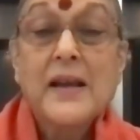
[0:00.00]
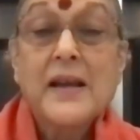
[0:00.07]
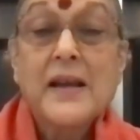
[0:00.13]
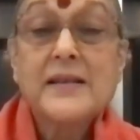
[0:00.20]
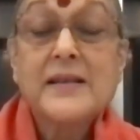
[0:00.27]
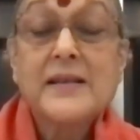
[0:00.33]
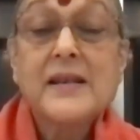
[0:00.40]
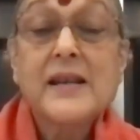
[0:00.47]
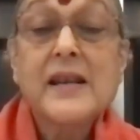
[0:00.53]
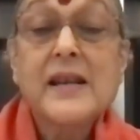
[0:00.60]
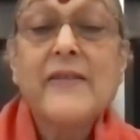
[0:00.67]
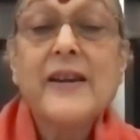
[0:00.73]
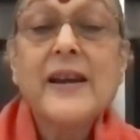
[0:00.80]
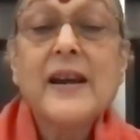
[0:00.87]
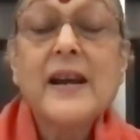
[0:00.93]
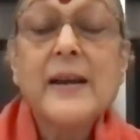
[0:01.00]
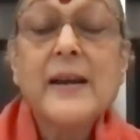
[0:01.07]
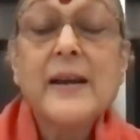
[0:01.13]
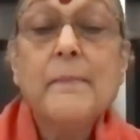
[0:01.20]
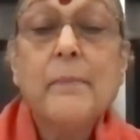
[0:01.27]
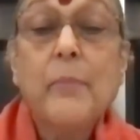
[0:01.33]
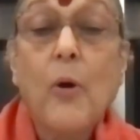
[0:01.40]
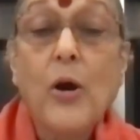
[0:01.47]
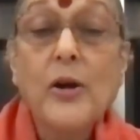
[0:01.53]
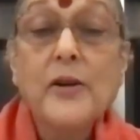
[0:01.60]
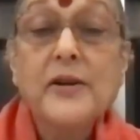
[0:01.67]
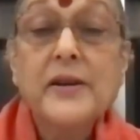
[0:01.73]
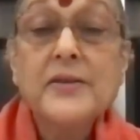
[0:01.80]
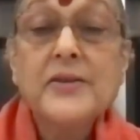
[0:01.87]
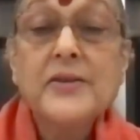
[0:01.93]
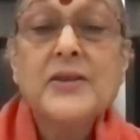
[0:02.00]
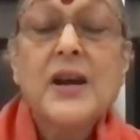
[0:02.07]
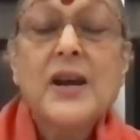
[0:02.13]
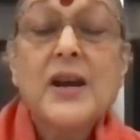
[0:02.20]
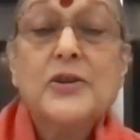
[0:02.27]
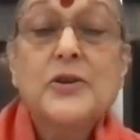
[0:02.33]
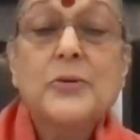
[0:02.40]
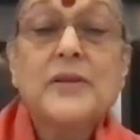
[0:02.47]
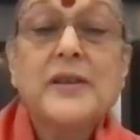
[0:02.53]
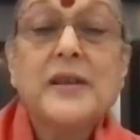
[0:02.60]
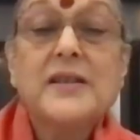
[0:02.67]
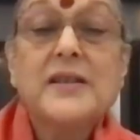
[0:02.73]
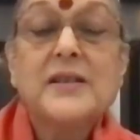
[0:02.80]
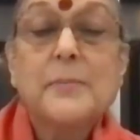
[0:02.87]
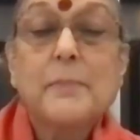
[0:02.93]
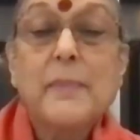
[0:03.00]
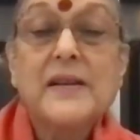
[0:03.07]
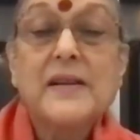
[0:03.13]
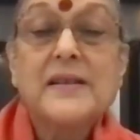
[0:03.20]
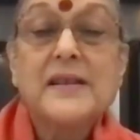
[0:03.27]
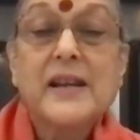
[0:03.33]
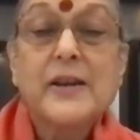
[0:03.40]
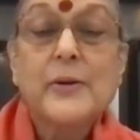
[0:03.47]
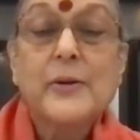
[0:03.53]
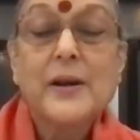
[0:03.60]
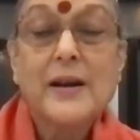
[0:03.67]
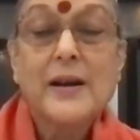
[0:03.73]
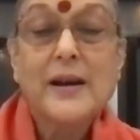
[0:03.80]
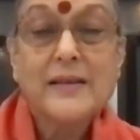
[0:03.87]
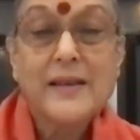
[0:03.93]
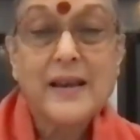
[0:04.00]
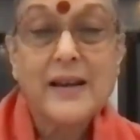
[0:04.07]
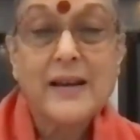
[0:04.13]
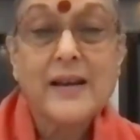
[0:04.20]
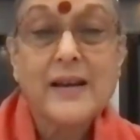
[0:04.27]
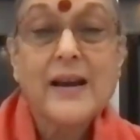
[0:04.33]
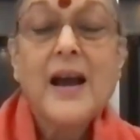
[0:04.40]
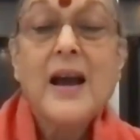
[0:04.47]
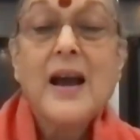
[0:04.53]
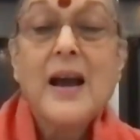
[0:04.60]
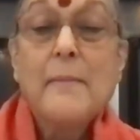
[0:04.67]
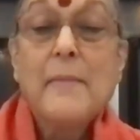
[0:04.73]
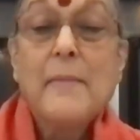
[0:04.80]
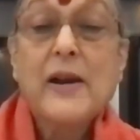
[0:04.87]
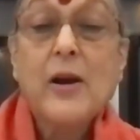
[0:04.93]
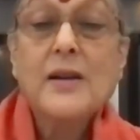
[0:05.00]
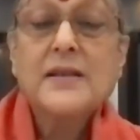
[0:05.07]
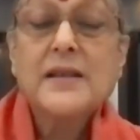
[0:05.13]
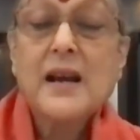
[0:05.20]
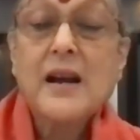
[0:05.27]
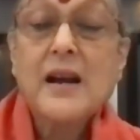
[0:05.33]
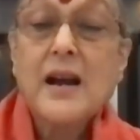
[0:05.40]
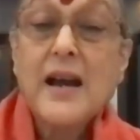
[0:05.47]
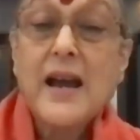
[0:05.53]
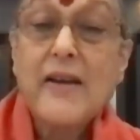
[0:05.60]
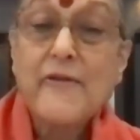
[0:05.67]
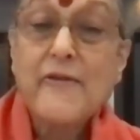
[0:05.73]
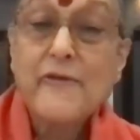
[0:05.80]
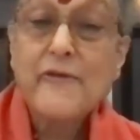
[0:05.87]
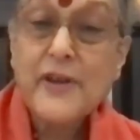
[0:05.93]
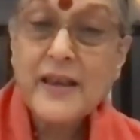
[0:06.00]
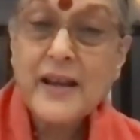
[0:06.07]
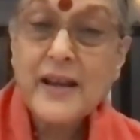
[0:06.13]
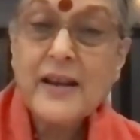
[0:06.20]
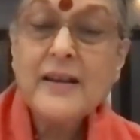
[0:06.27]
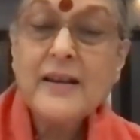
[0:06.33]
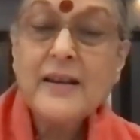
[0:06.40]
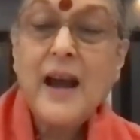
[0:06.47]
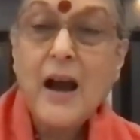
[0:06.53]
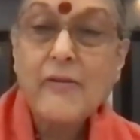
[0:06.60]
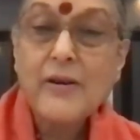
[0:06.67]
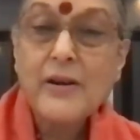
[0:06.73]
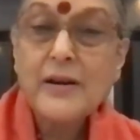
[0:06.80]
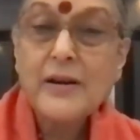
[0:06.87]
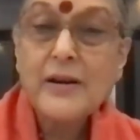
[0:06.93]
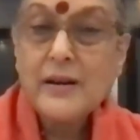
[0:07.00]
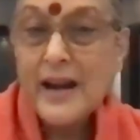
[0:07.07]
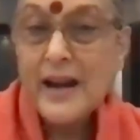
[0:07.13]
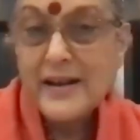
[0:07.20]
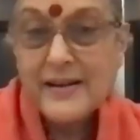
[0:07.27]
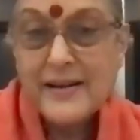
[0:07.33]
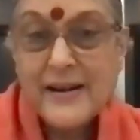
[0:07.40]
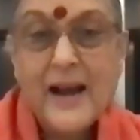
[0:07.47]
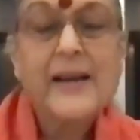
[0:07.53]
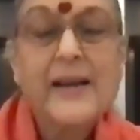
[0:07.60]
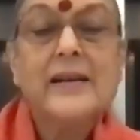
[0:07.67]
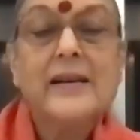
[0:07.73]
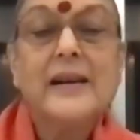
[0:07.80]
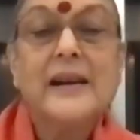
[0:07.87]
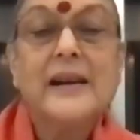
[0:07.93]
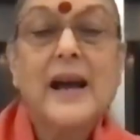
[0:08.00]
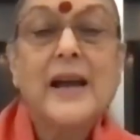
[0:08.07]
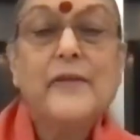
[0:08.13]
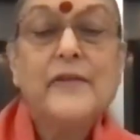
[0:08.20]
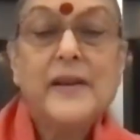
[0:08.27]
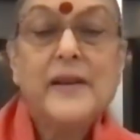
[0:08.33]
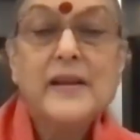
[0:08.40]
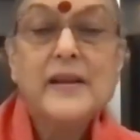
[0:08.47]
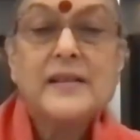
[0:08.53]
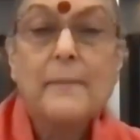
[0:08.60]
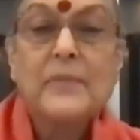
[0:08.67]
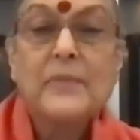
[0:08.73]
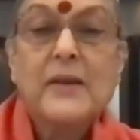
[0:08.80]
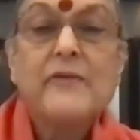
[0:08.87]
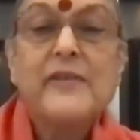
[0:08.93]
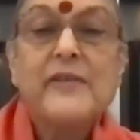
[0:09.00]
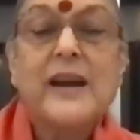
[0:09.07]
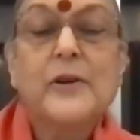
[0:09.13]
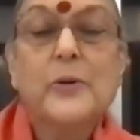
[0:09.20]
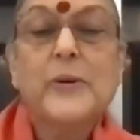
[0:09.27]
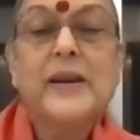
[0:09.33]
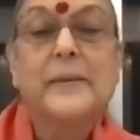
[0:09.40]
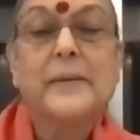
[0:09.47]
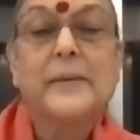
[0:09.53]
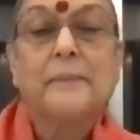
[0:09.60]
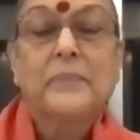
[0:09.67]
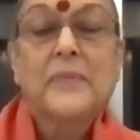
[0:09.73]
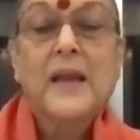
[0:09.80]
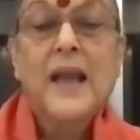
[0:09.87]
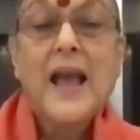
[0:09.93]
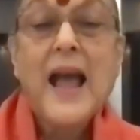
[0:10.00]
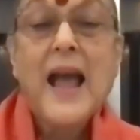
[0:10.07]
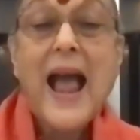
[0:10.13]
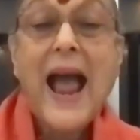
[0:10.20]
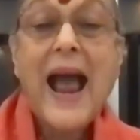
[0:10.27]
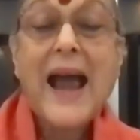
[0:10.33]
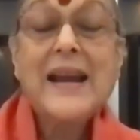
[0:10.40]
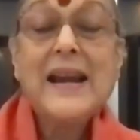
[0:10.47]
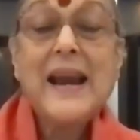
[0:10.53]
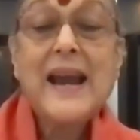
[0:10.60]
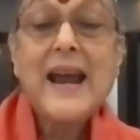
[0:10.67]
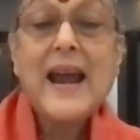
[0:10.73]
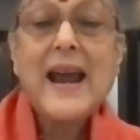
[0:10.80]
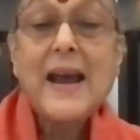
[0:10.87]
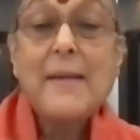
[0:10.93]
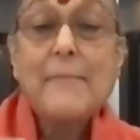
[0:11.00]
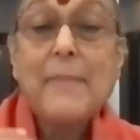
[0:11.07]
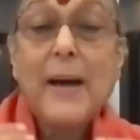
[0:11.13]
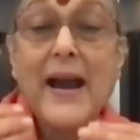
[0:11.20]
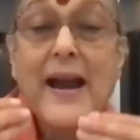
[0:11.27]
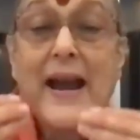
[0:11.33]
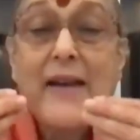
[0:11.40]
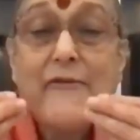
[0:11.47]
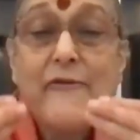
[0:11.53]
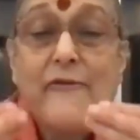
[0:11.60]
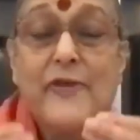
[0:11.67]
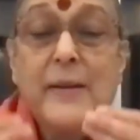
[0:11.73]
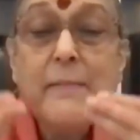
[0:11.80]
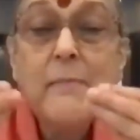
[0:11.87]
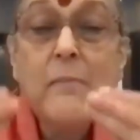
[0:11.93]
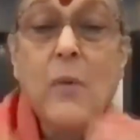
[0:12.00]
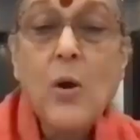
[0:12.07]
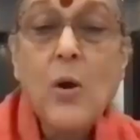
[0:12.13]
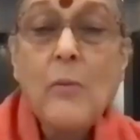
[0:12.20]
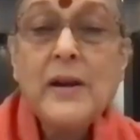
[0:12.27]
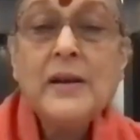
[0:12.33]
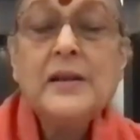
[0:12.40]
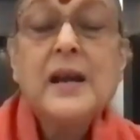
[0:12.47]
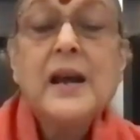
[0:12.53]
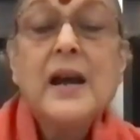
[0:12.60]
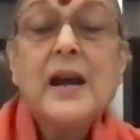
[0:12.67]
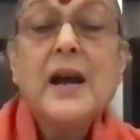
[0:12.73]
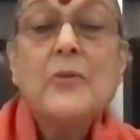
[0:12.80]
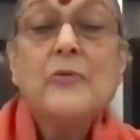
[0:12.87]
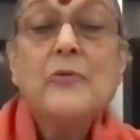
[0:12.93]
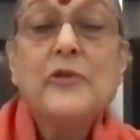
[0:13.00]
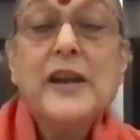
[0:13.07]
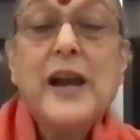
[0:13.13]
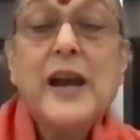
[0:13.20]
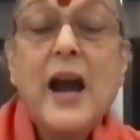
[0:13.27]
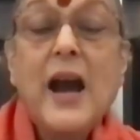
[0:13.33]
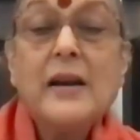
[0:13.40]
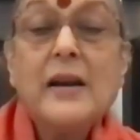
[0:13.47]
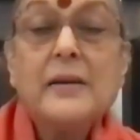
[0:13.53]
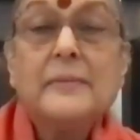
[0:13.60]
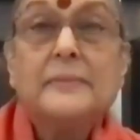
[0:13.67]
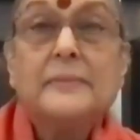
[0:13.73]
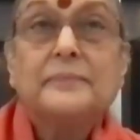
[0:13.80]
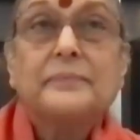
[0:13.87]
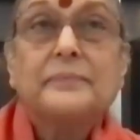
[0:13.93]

He's giving importance to this particular thing because everything in our entire life is something we are doing. And by every moment, we are